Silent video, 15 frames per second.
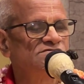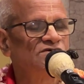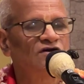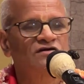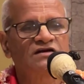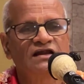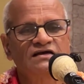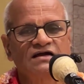
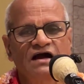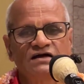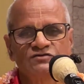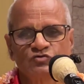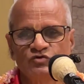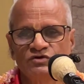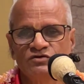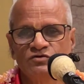Not like
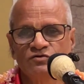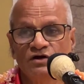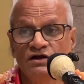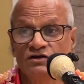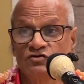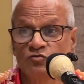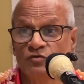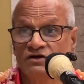as we do,
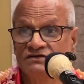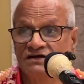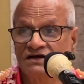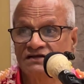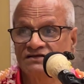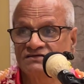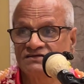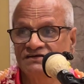hey, tomorrow is
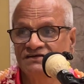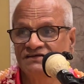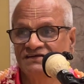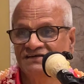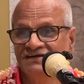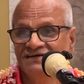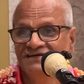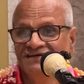
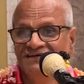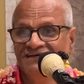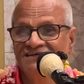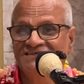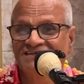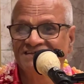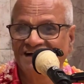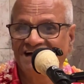Ekadashi,
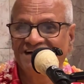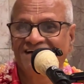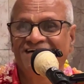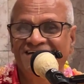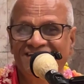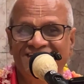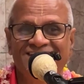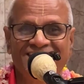eat
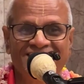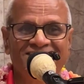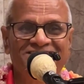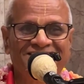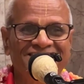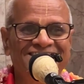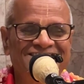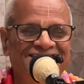no, have
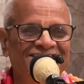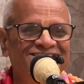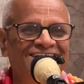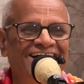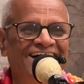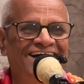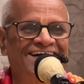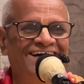full
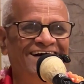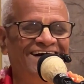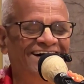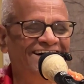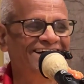stomach.